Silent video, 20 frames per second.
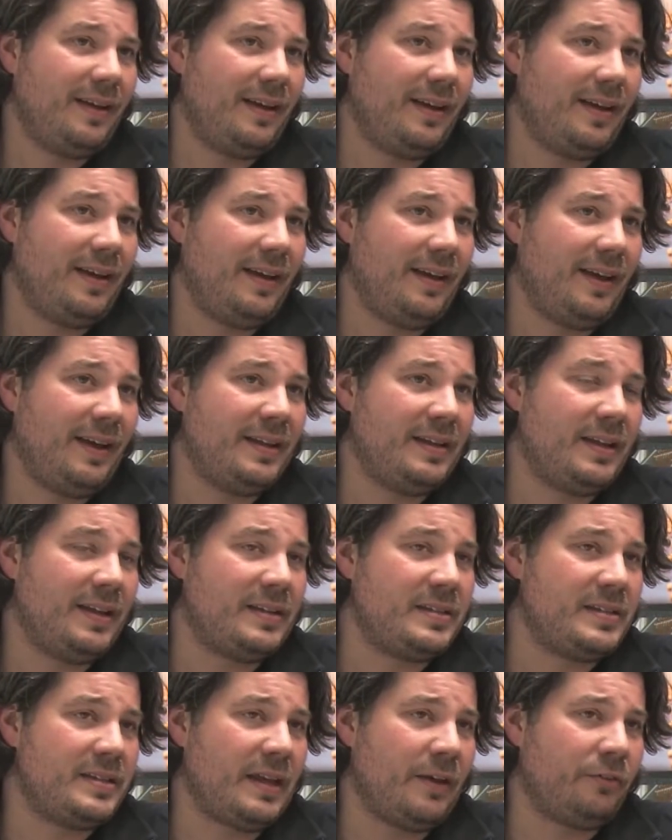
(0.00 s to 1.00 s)

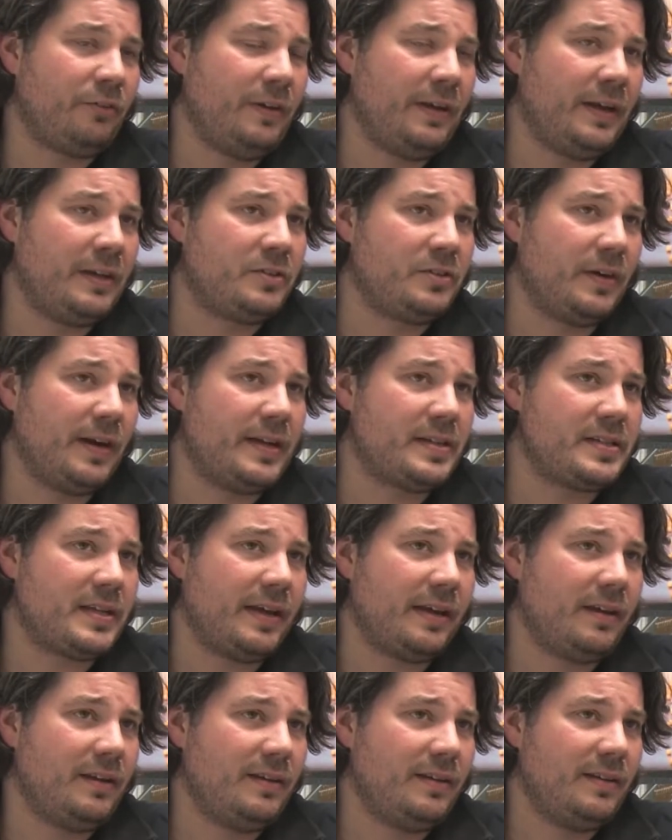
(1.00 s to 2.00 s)
It's definitely
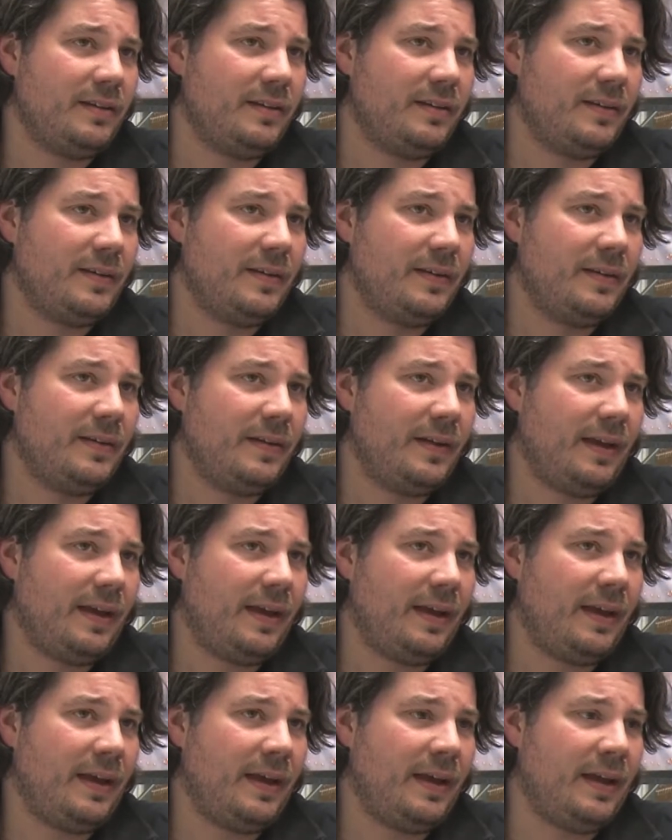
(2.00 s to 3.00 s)
interesting,
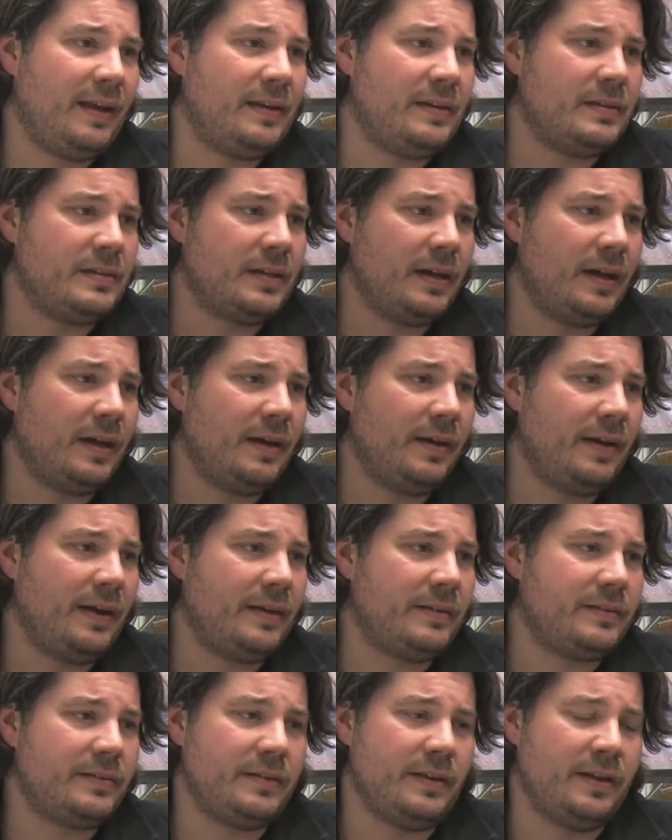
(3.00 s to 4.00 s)
and
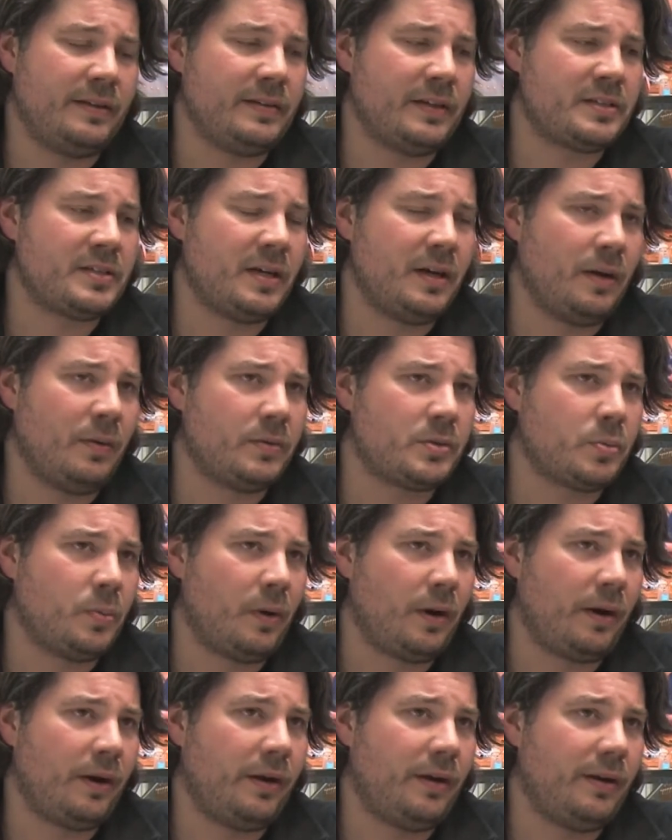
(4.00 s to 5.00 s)
it doesn't always
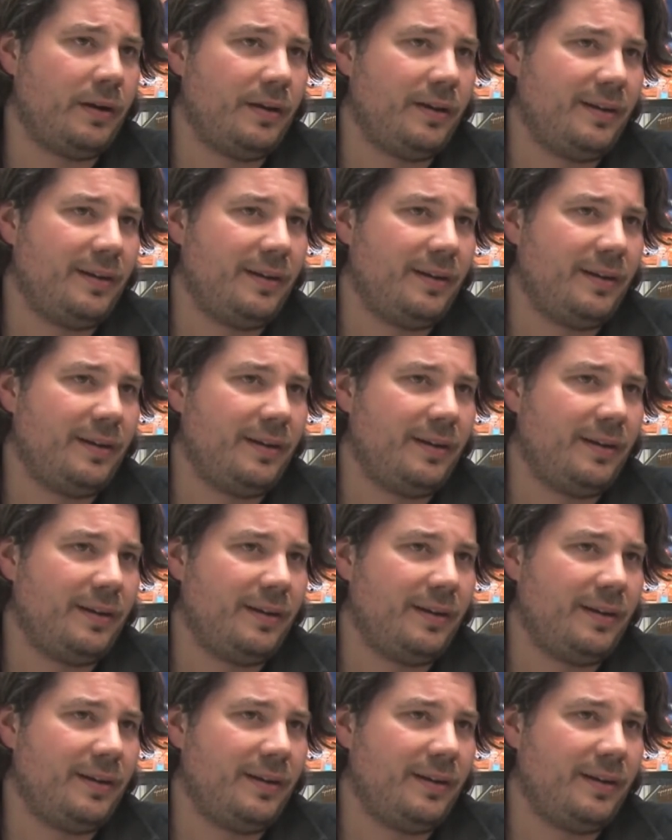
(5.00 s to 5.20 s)
work.